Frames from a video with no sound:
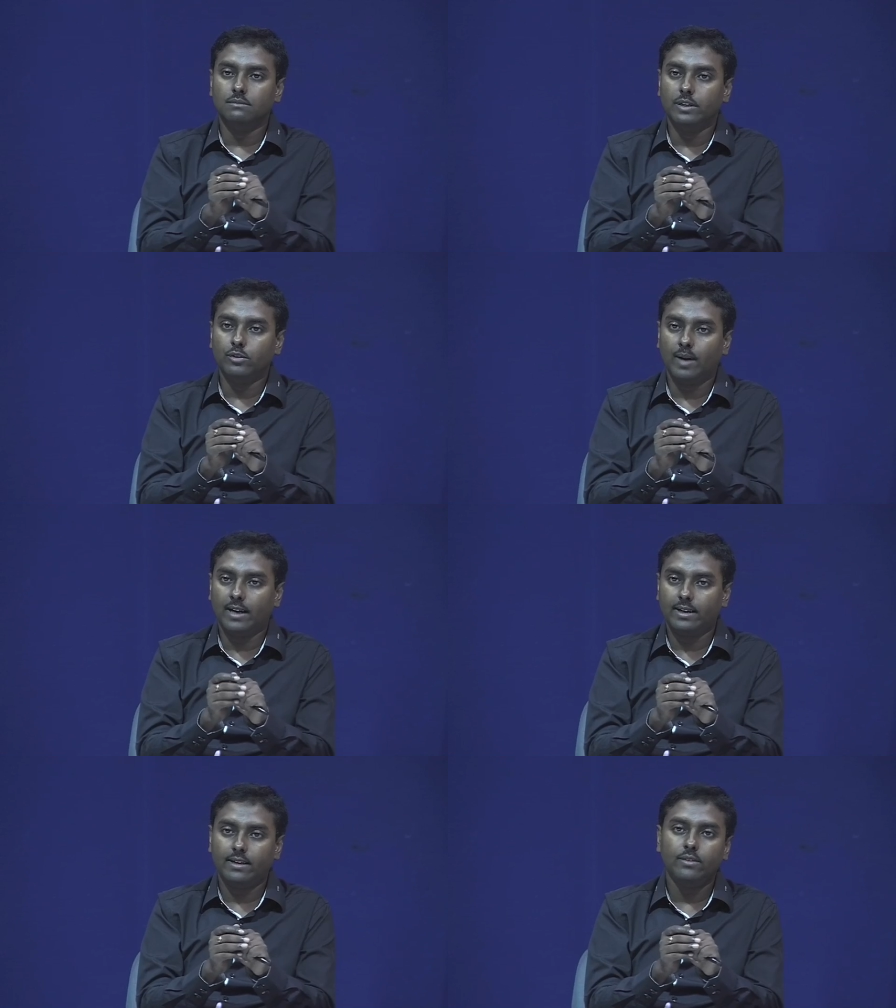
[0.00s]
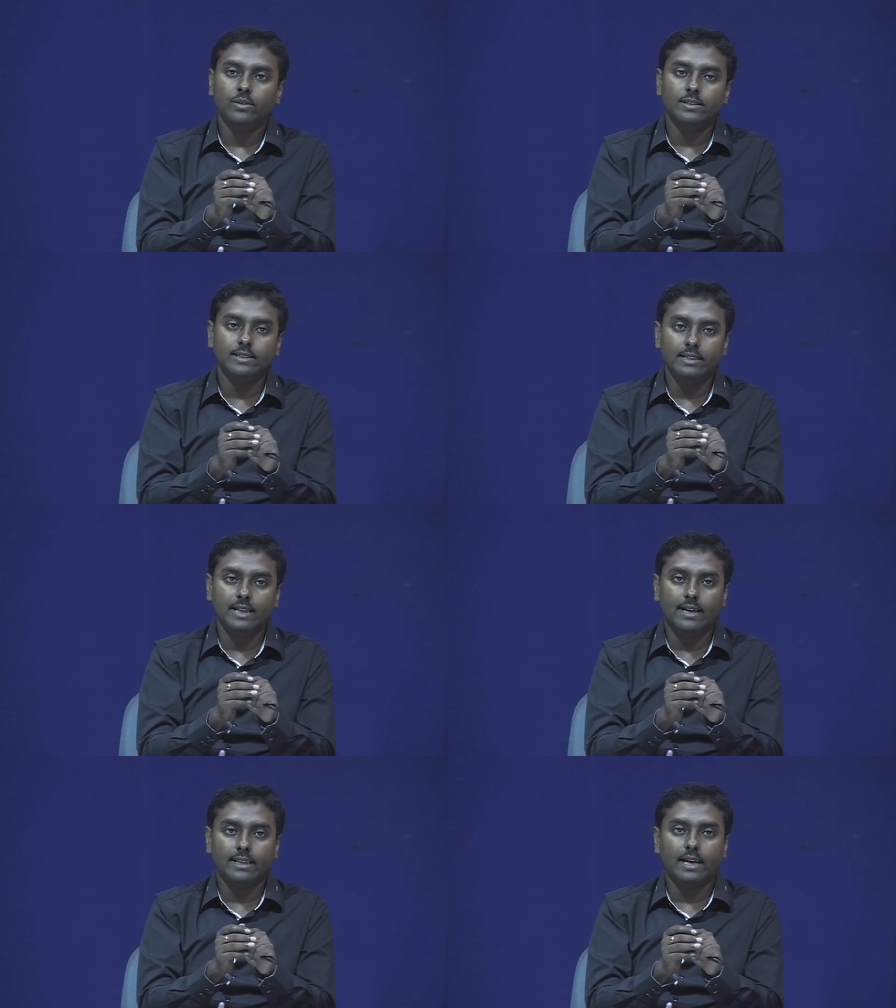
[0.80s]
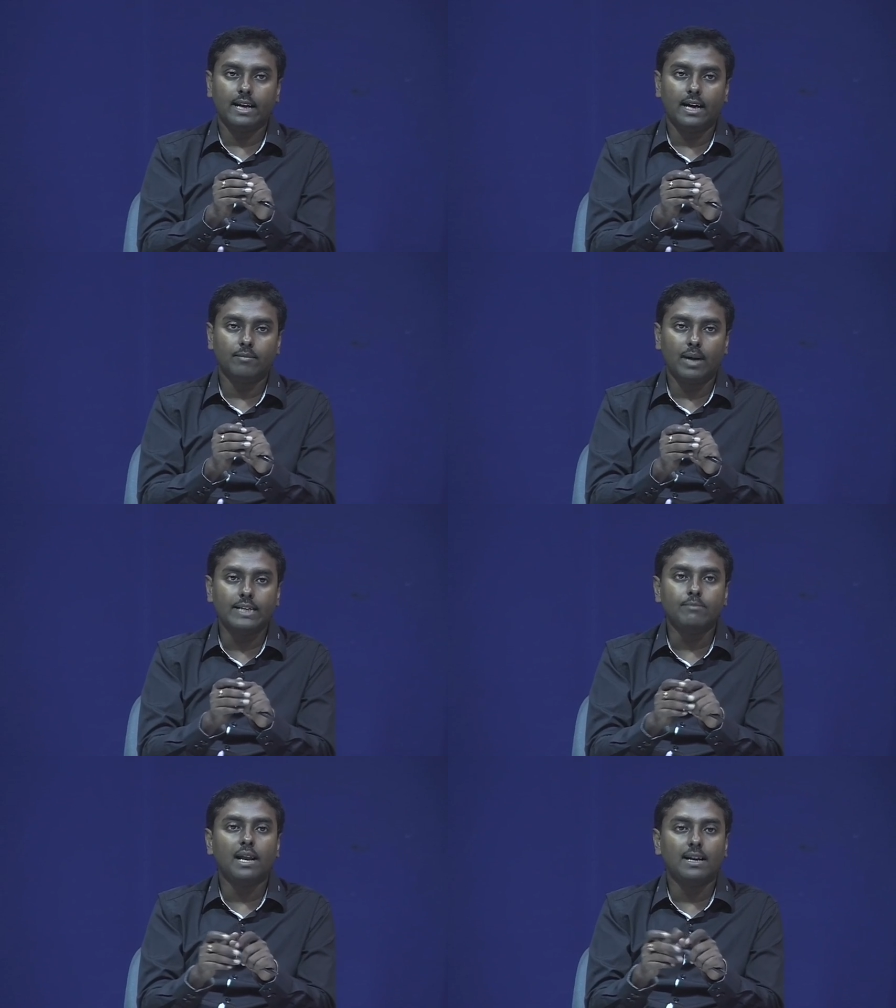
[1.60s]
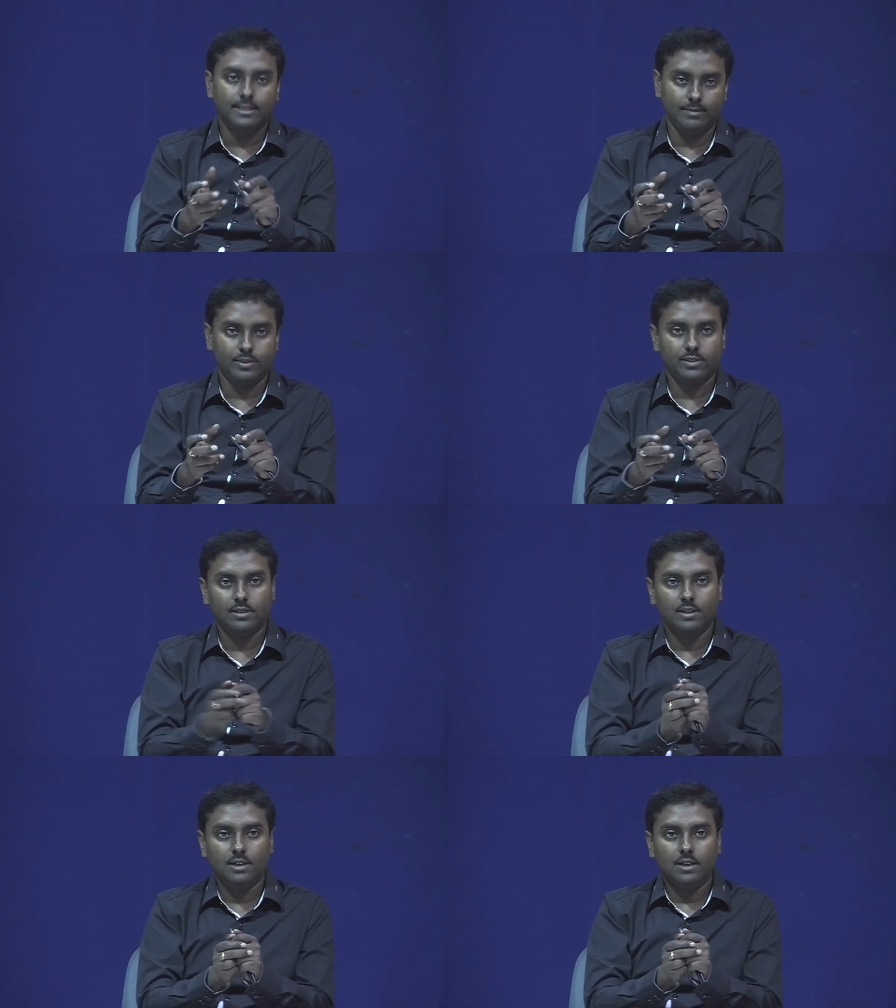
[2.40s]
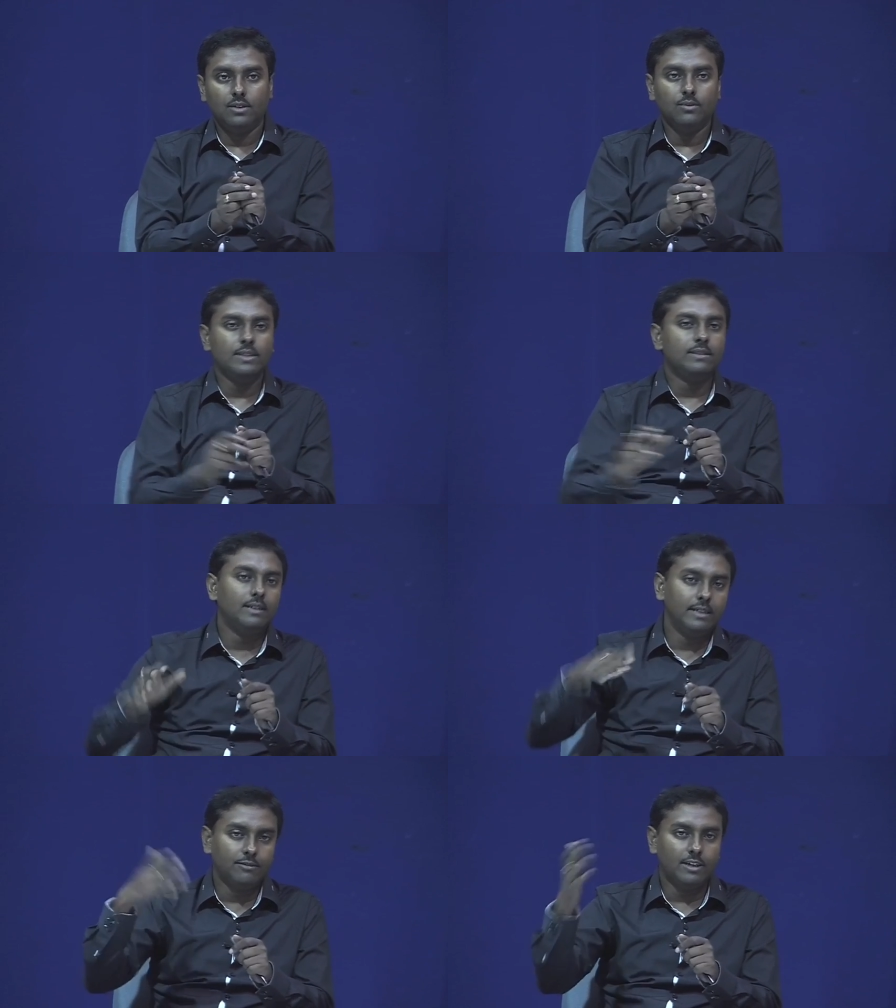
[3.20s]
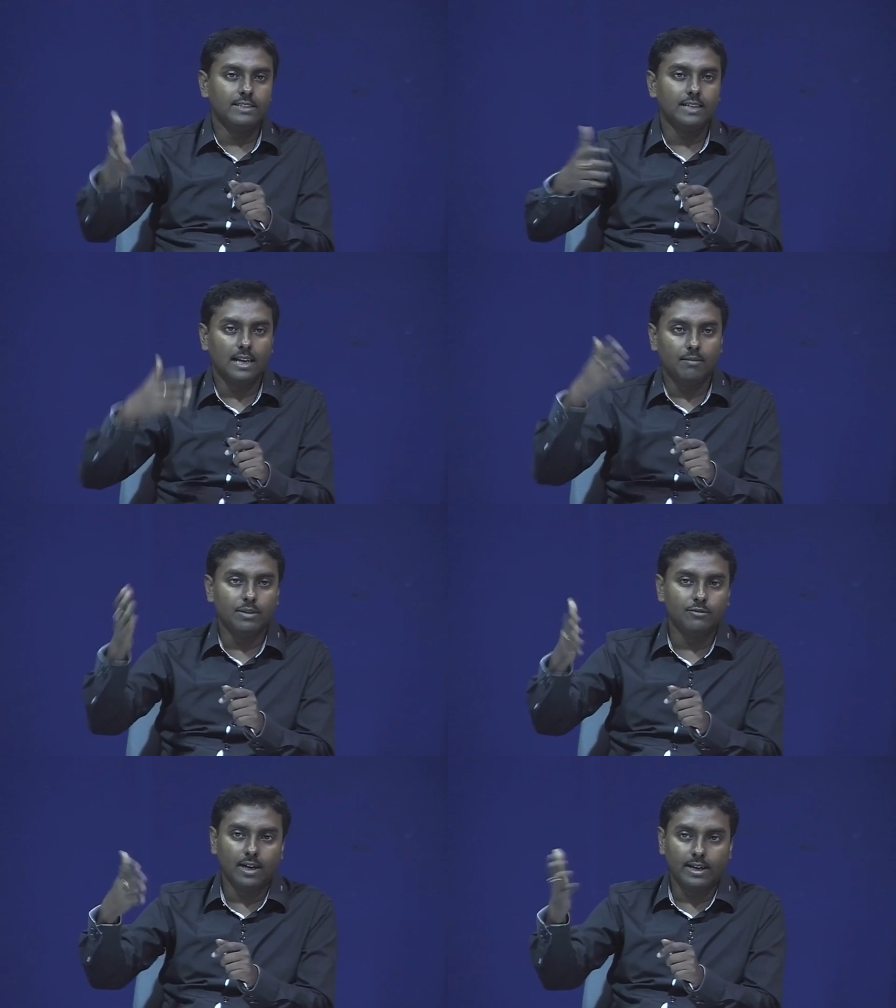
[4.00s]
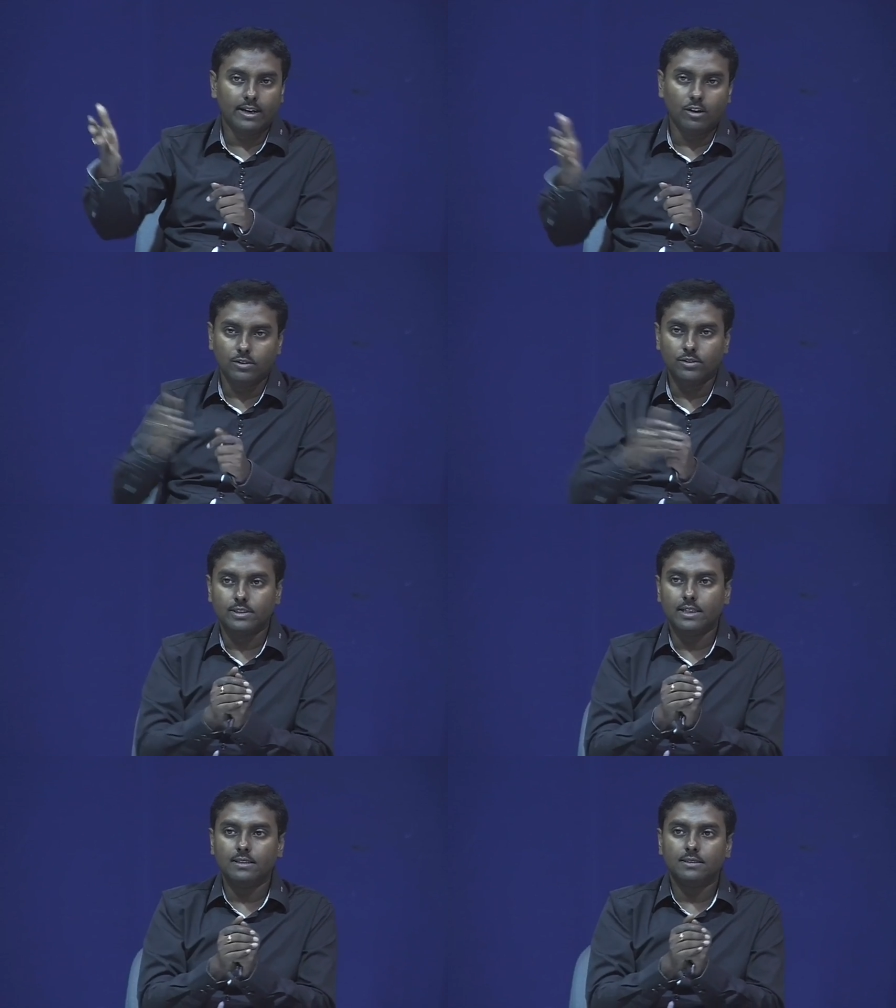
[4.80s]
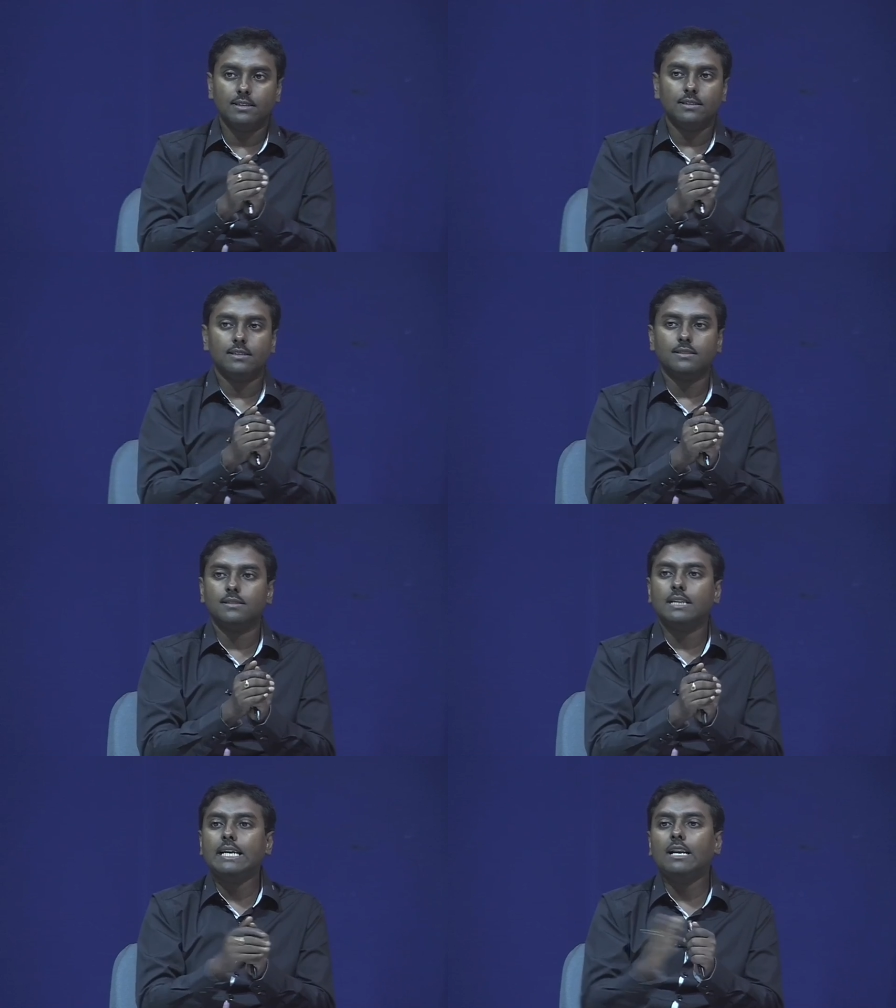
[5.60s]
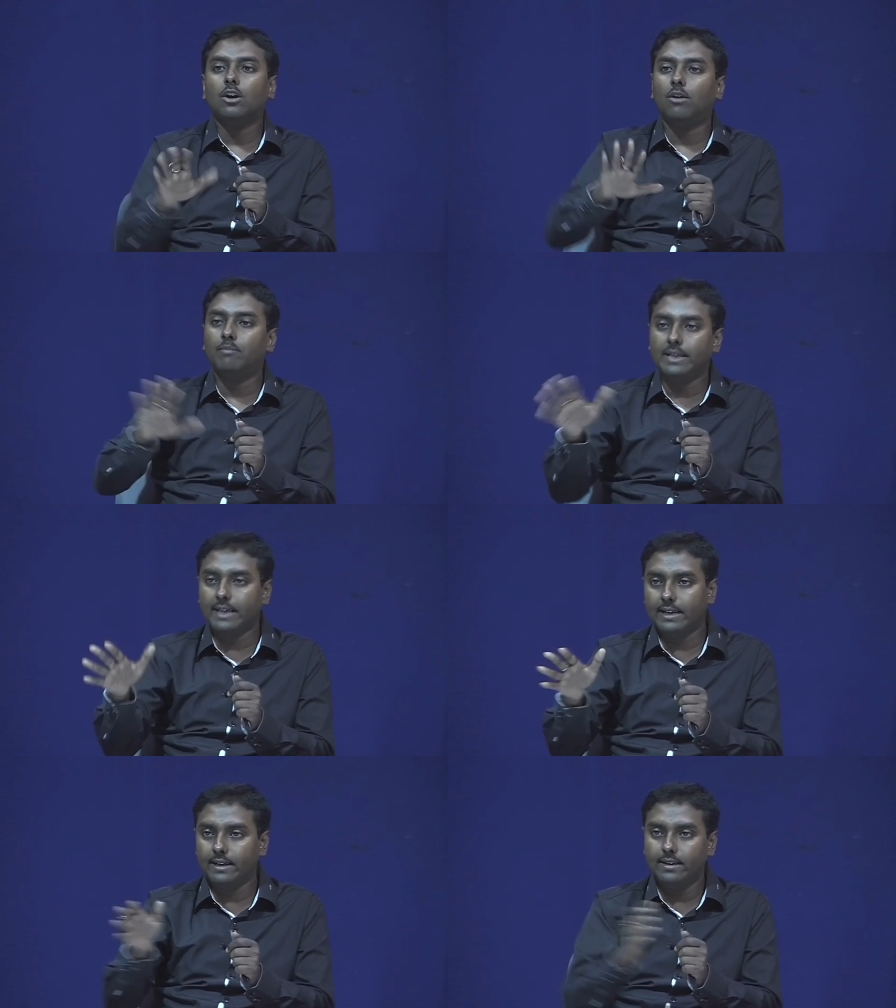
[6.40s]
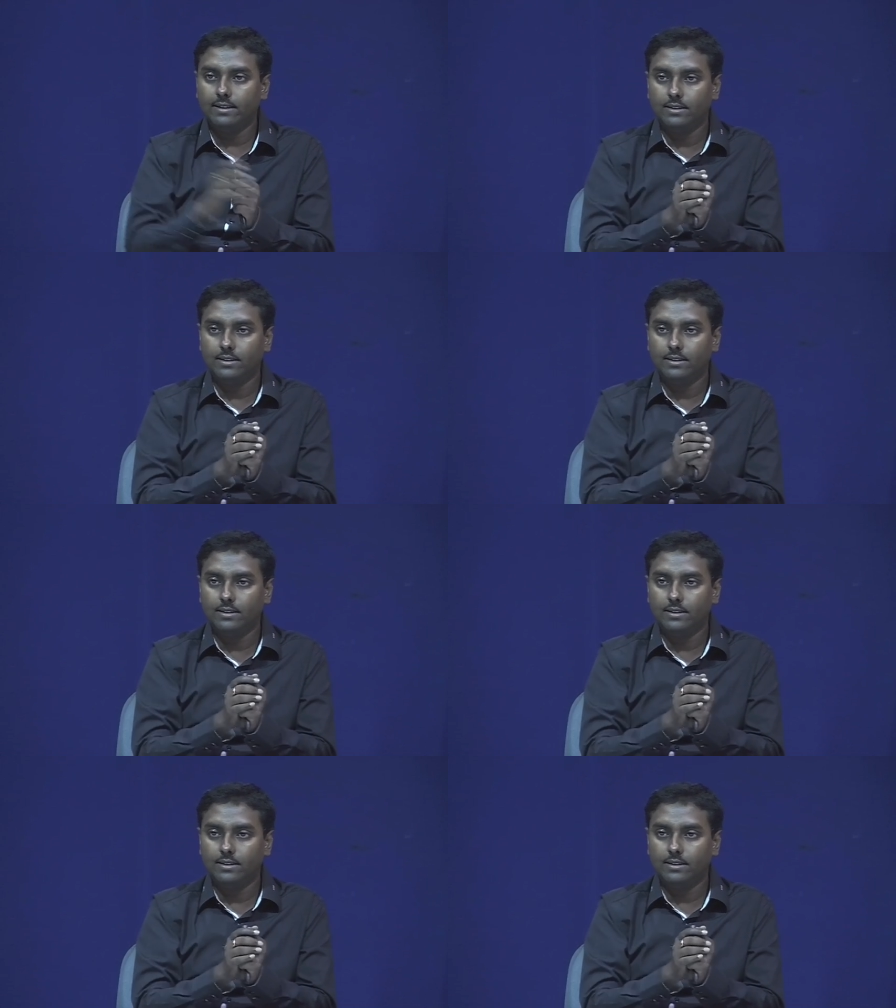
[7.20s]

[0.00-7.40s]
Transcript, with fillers: into market you will see that there are multiplier chips with differential amplifier and all those things. It's it's little complicated.